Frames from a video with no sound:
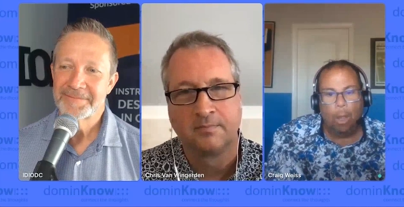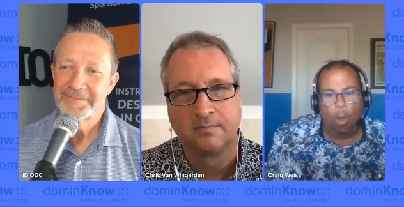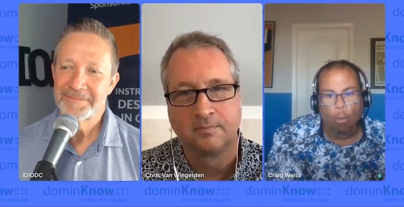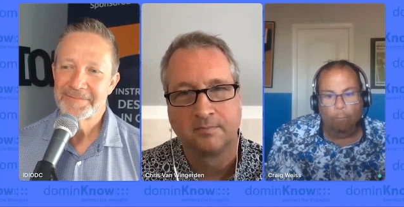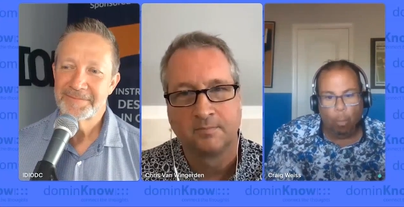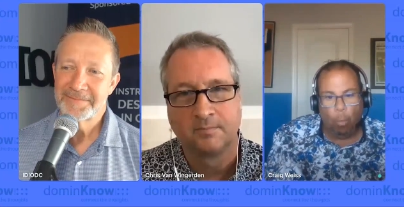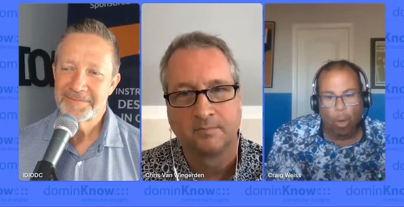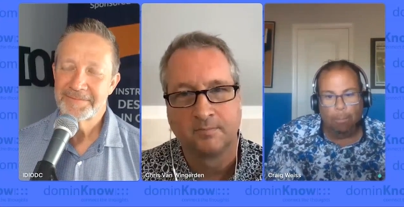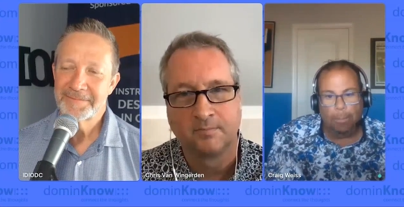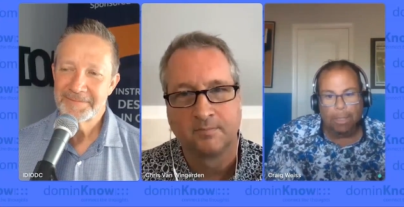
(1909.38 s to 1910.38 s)

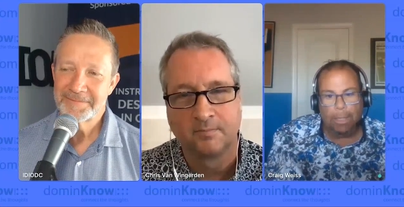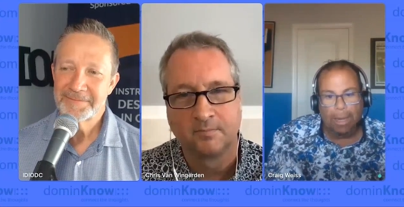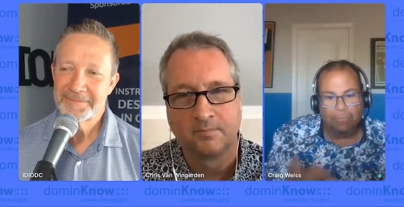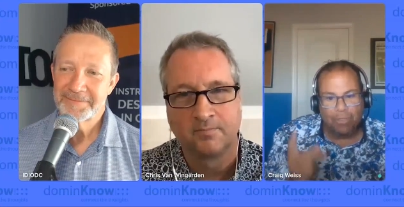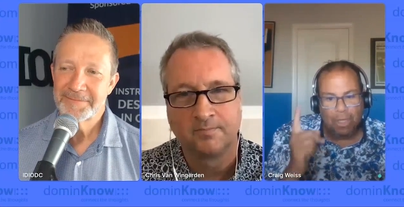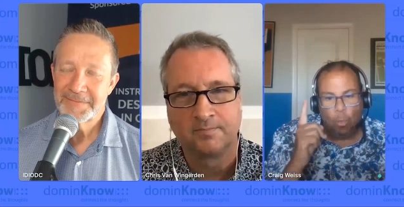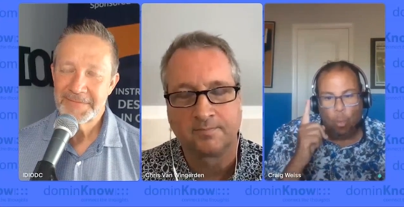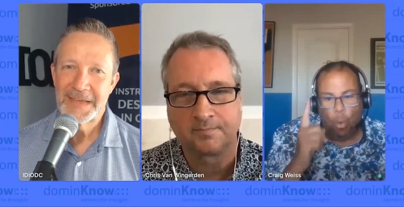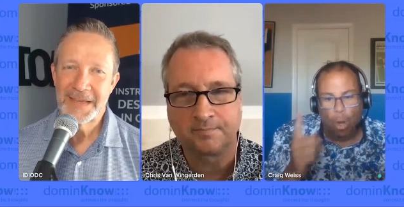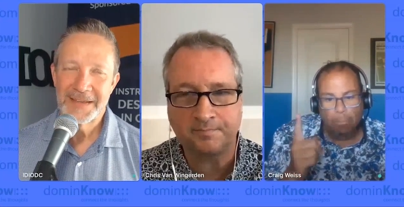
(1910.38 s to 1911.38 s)
Speaker 1: overwhelmingly, I've
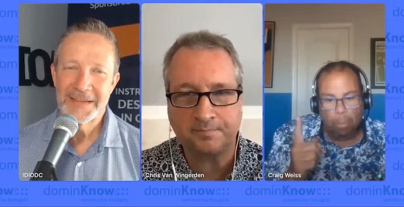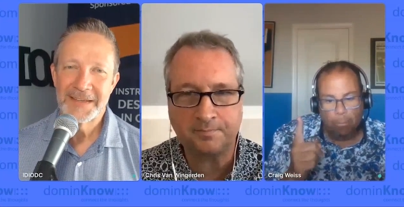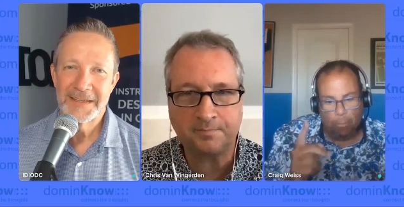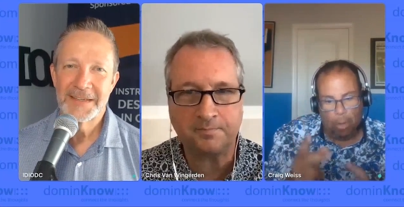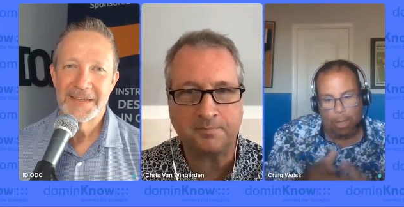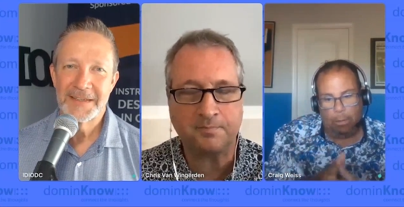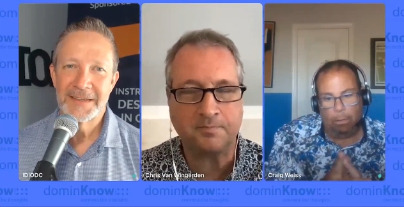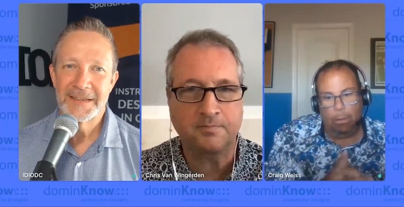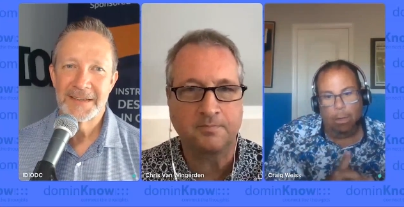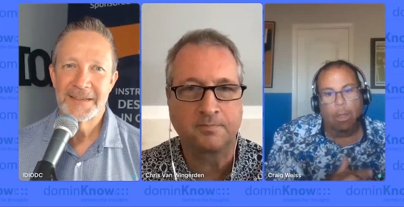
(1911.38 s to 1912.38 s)
seen one
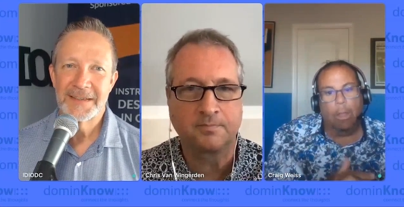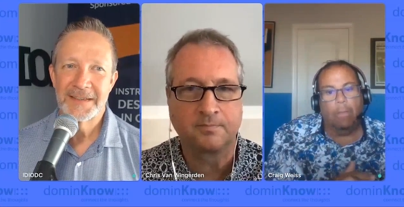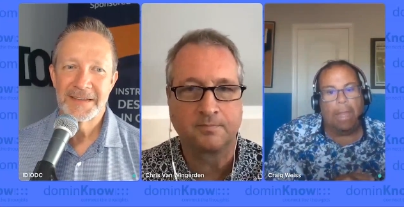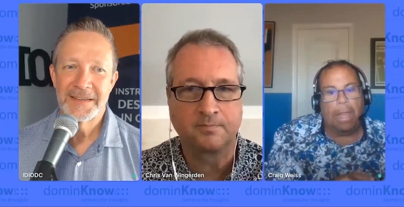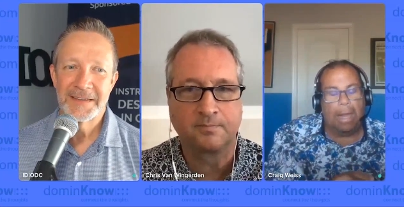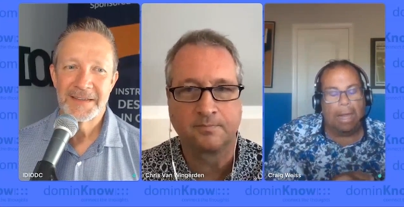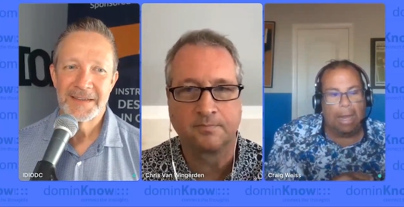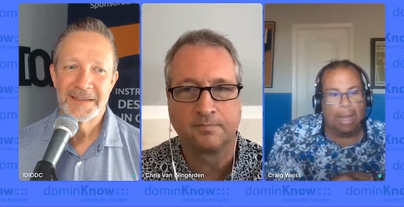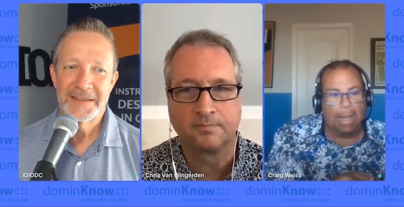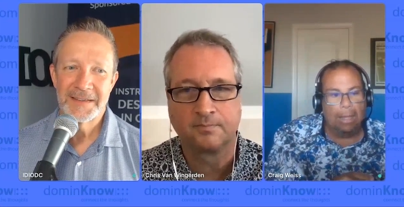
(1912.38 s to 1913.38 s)
provider that
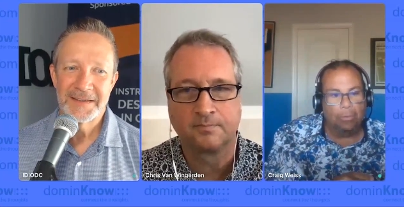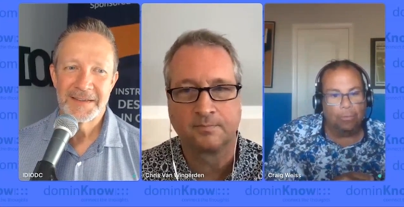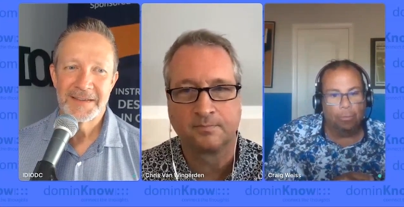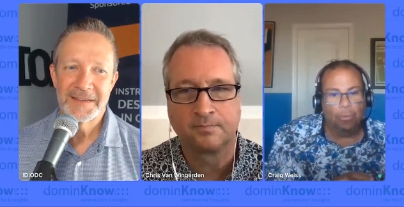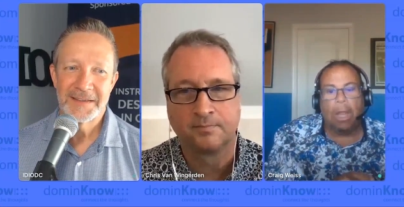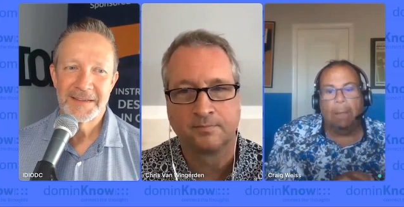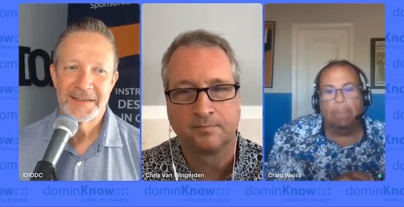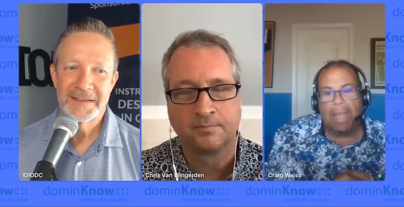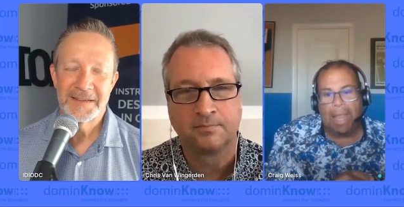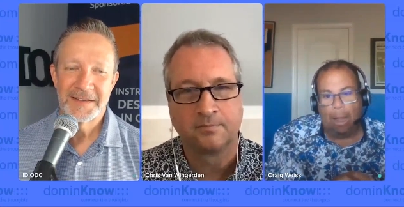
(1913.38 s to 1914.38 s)
has, or they're
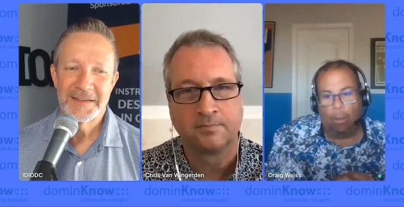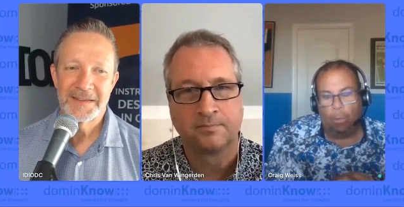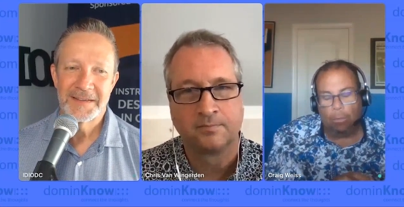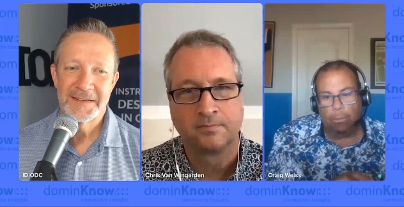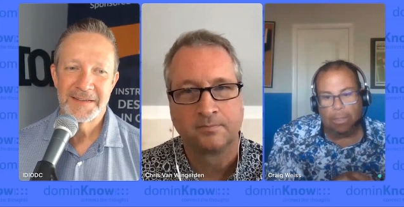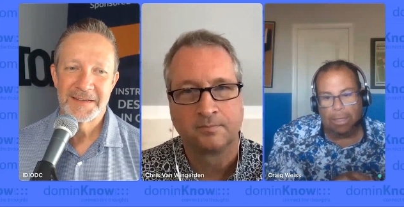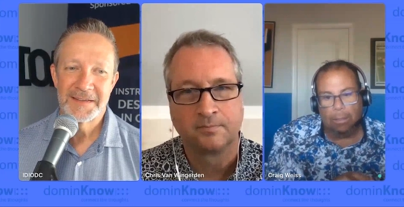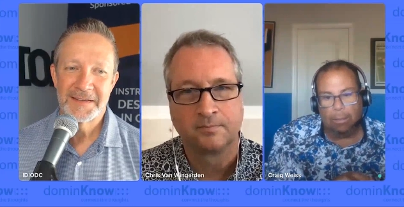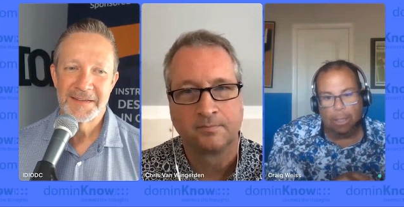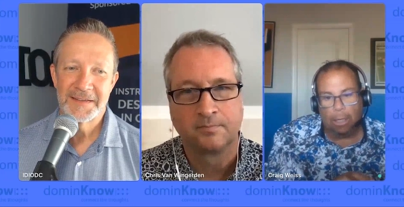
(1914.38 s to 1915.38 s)
coming out,
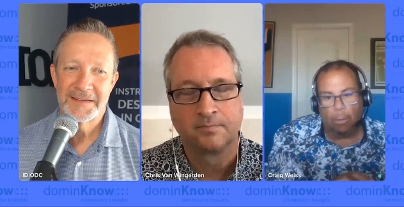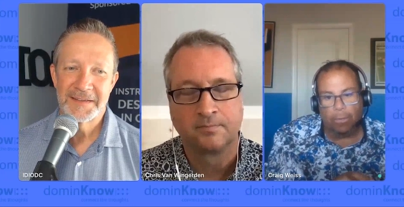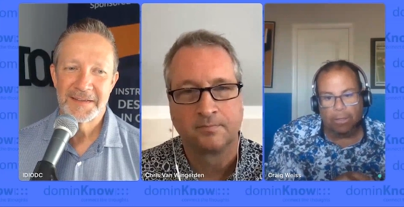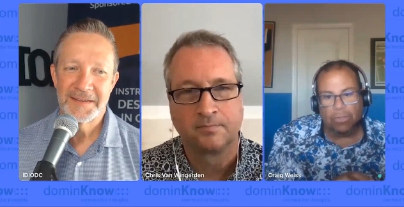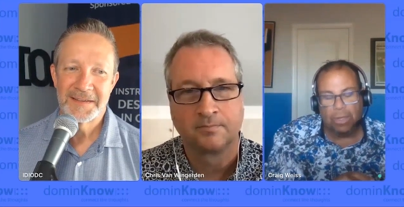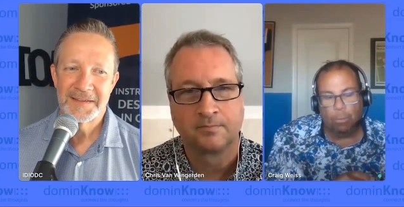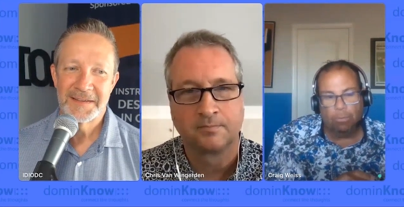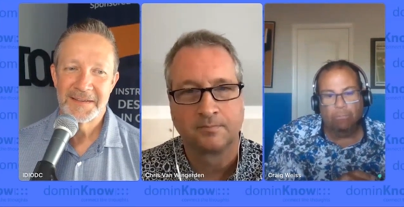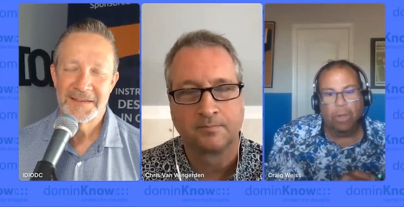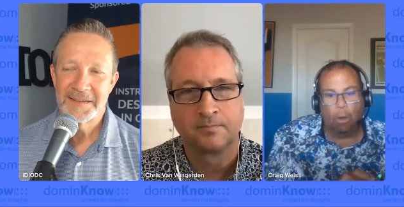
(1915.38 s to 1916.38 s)
they, you know, they say
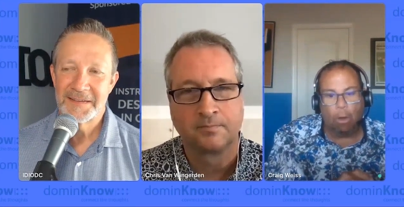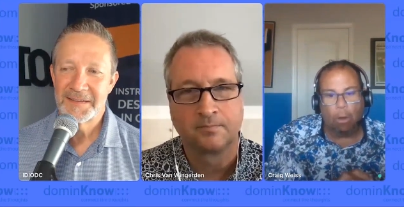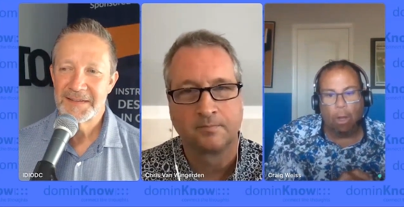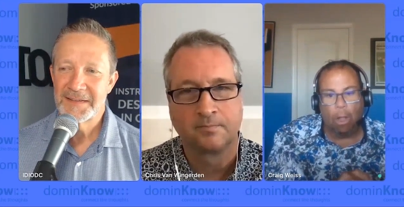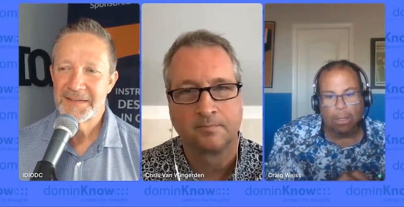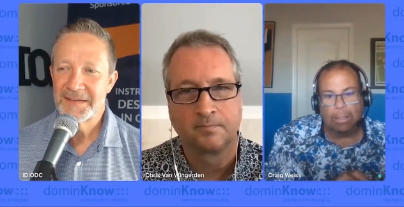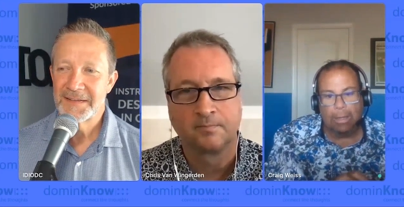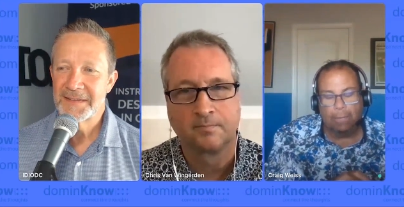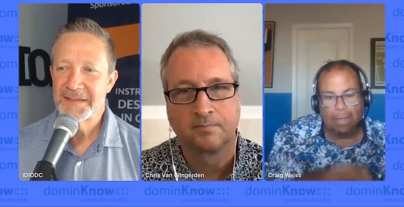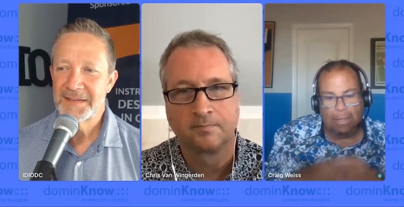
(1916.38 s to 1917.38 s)
with V R
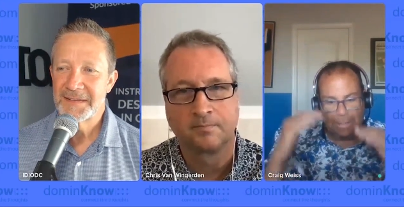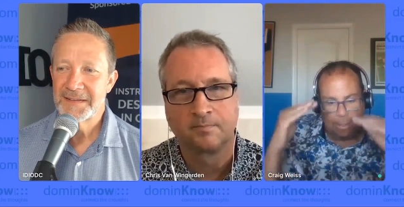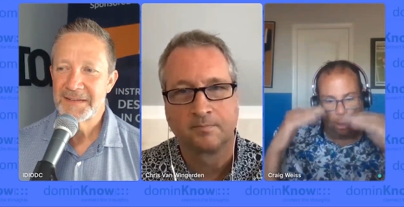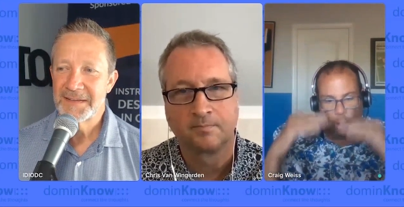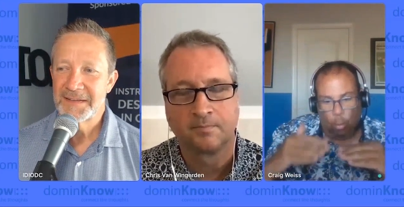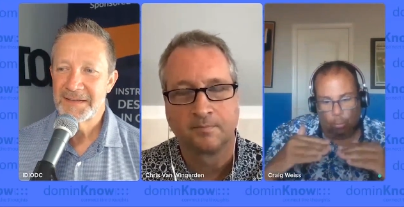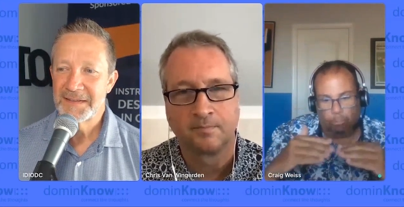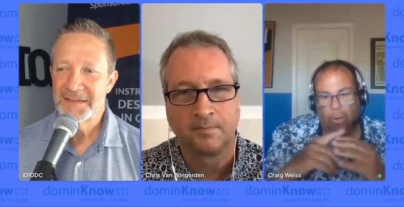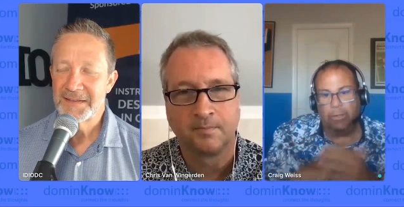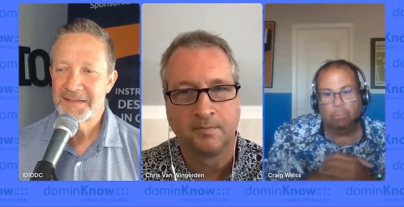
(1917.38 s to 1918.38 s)
content that's at a lower
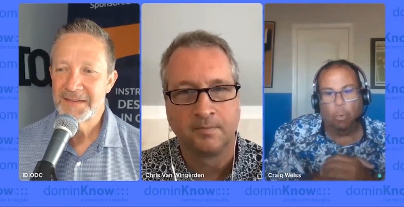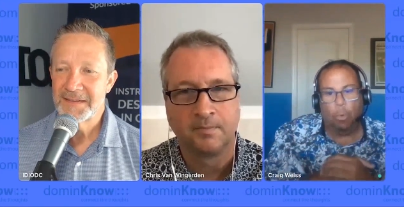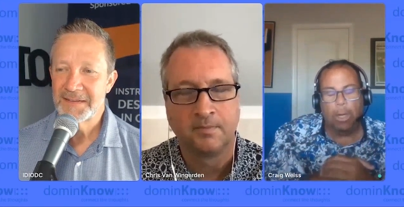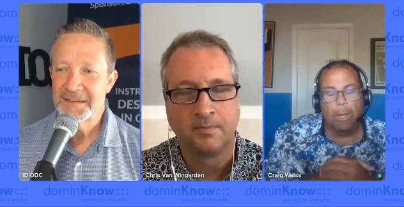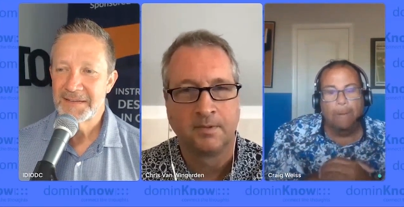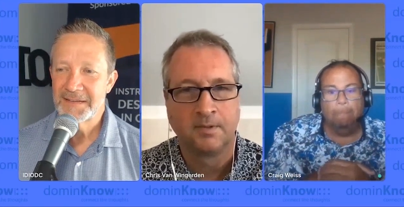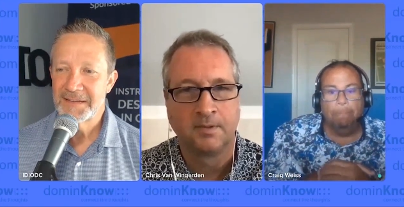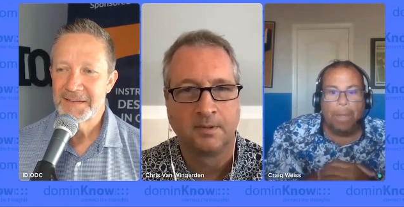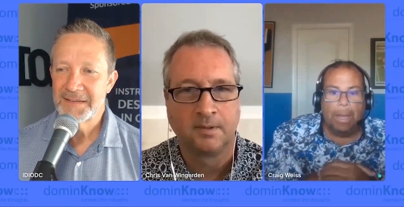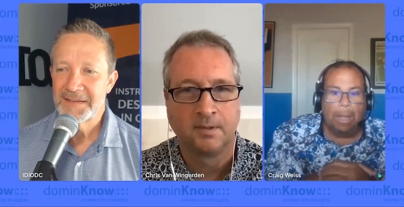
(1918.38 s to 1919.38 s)
price
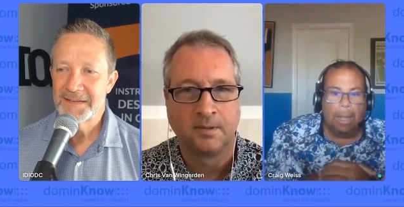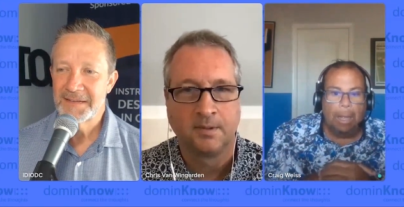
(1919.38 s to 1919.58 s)
point.